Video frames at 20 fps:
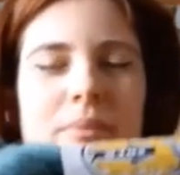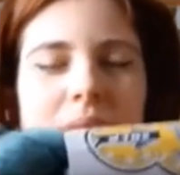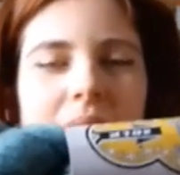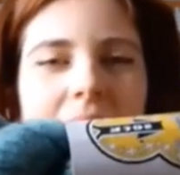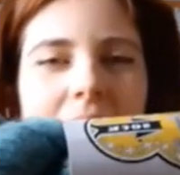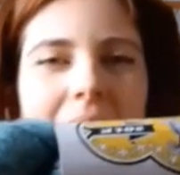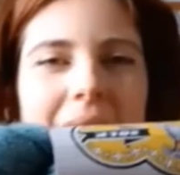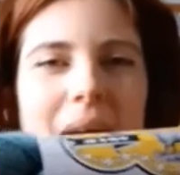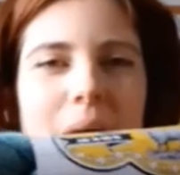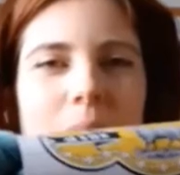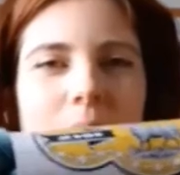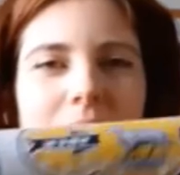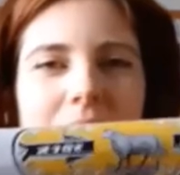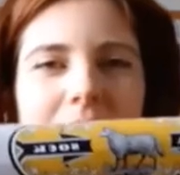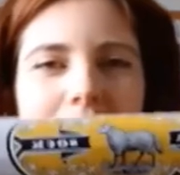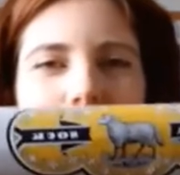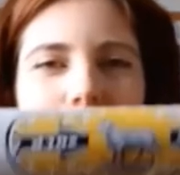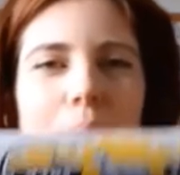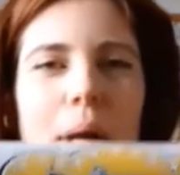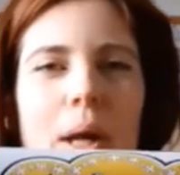aqua
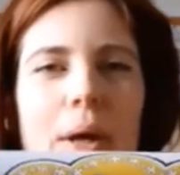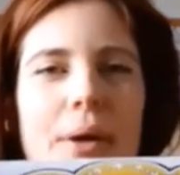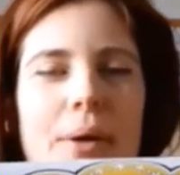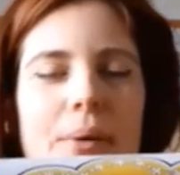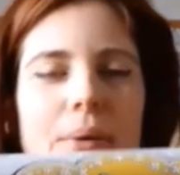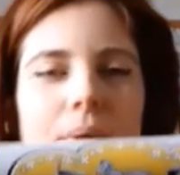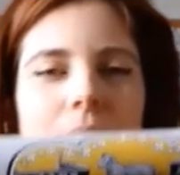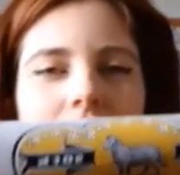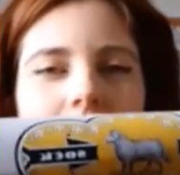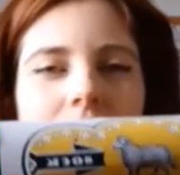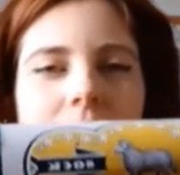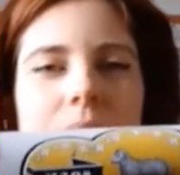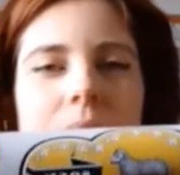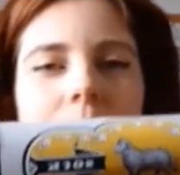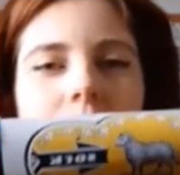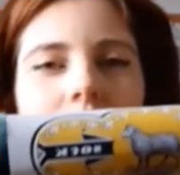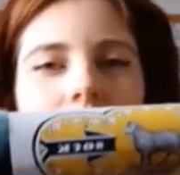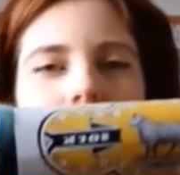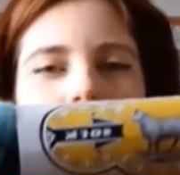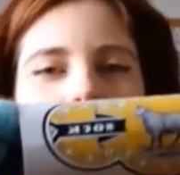blue, is
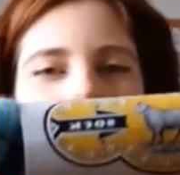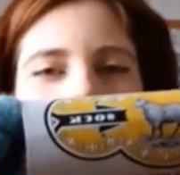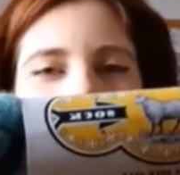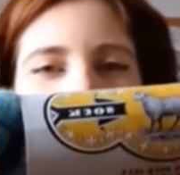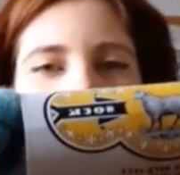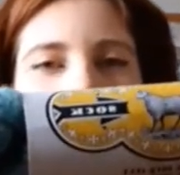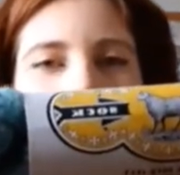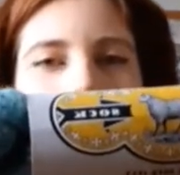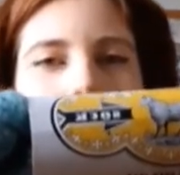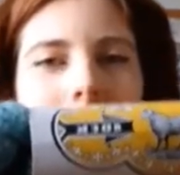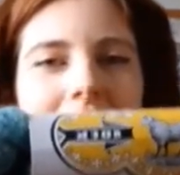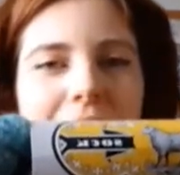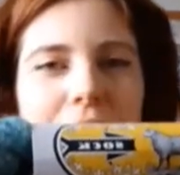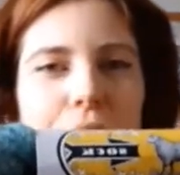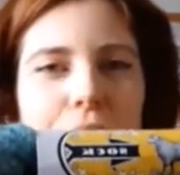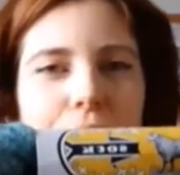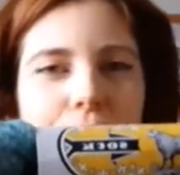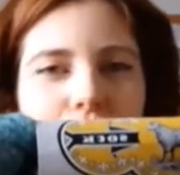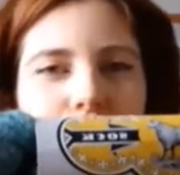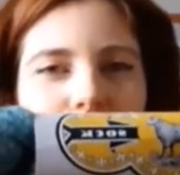called
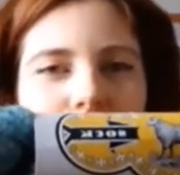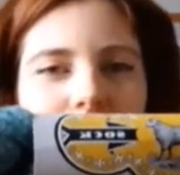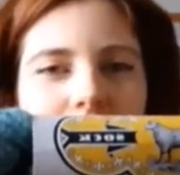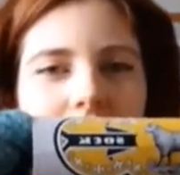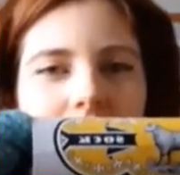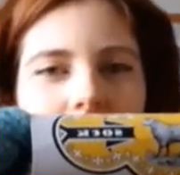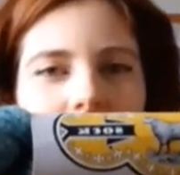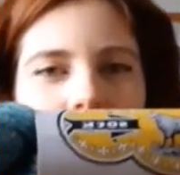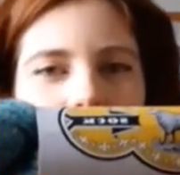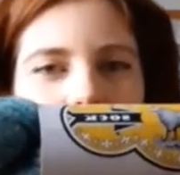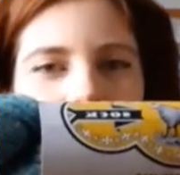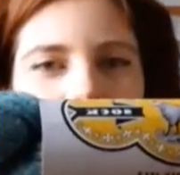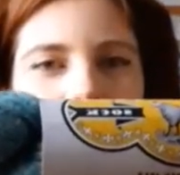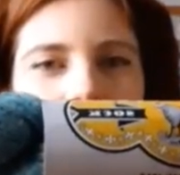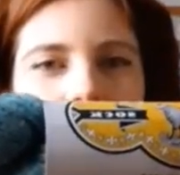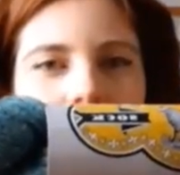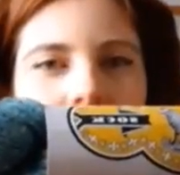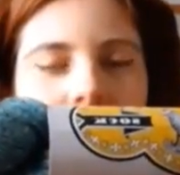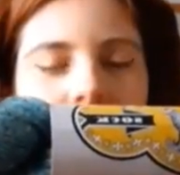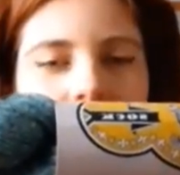Mackerel Sky.
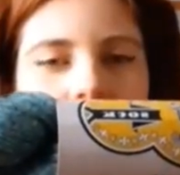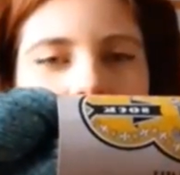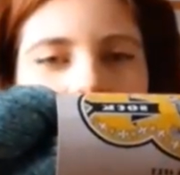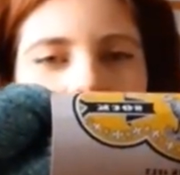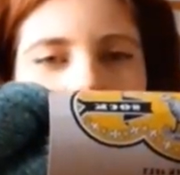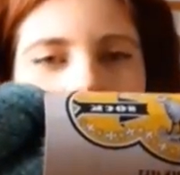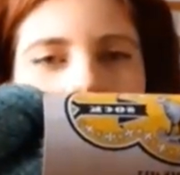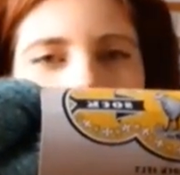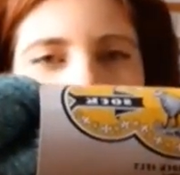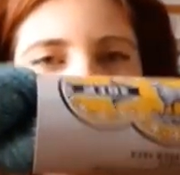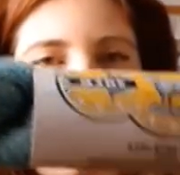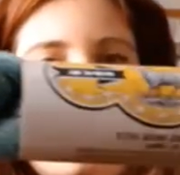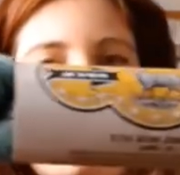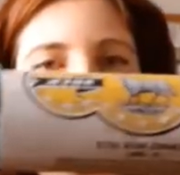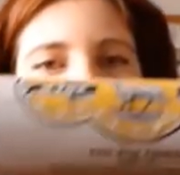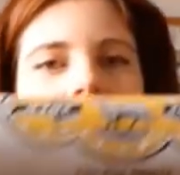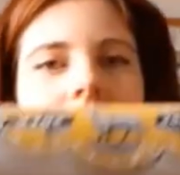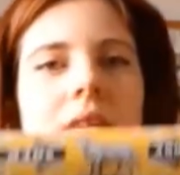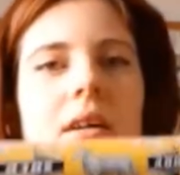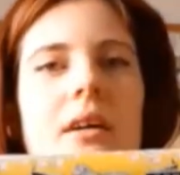
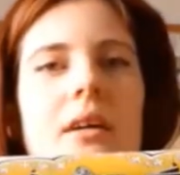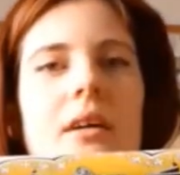So,